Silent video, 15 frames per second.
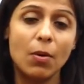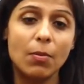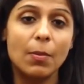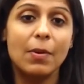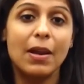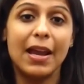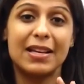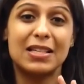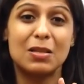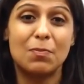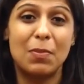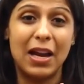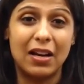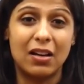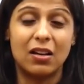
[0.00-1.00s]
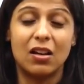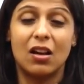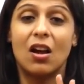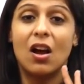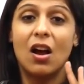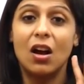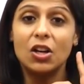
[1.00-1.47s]
probably expect
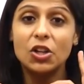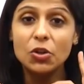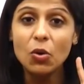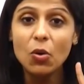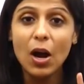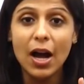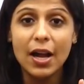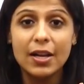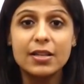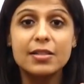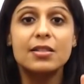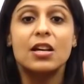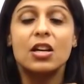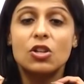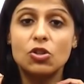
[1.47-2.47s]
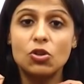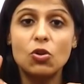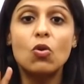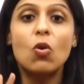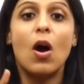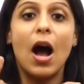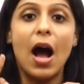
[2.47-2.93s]
you guys
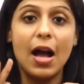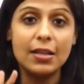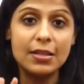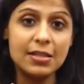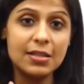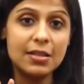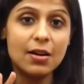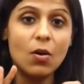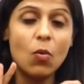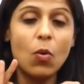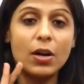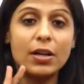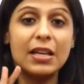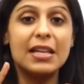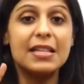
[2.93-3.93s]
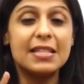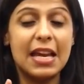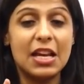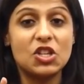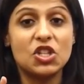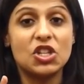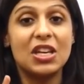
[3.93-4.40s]
to answer what is
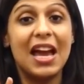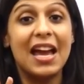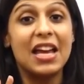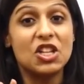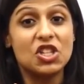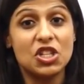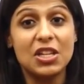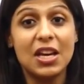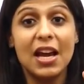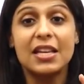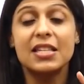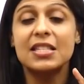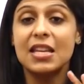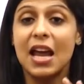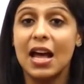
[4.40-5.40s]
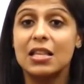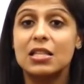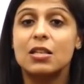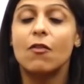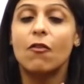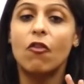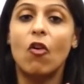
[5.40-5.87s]
HDI. HDI
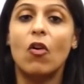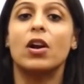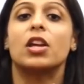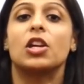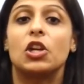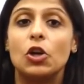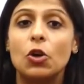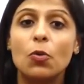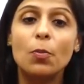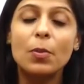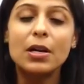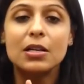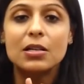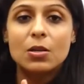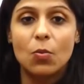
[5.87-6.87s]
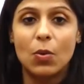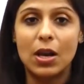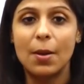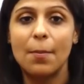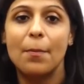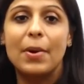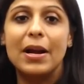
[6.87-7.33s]
stands for Human
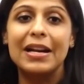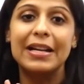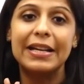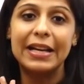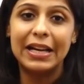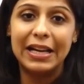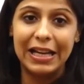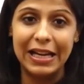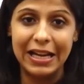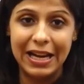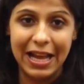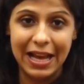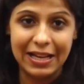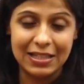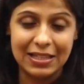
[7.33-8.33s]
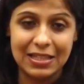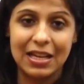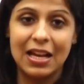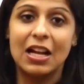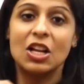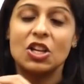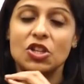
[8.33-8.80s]
Development Index.
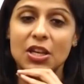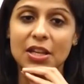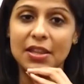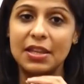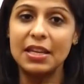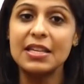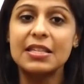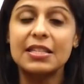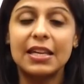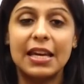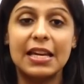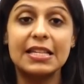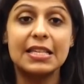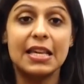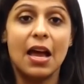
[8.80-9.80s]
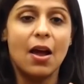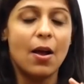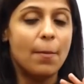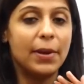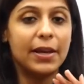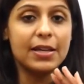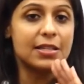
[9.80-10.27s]
So in this case,
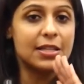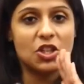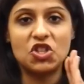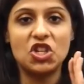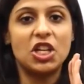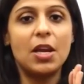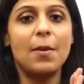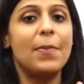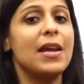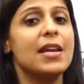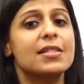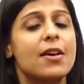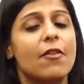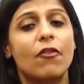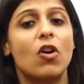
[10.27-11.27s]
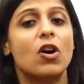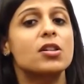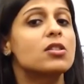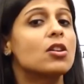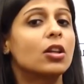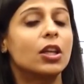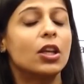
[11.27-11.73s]
because GDP is of
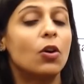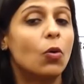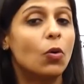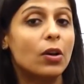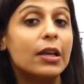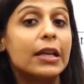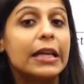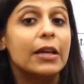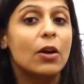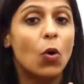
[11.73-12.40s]
course not the only